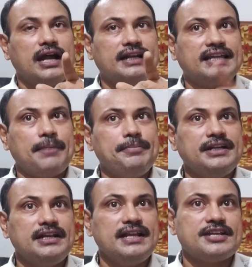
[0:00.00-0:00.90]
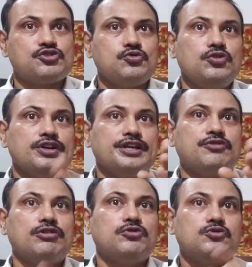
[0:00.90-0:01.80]
and capital X2
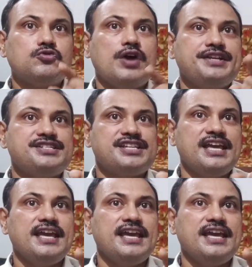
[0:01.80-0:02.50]
equal to twice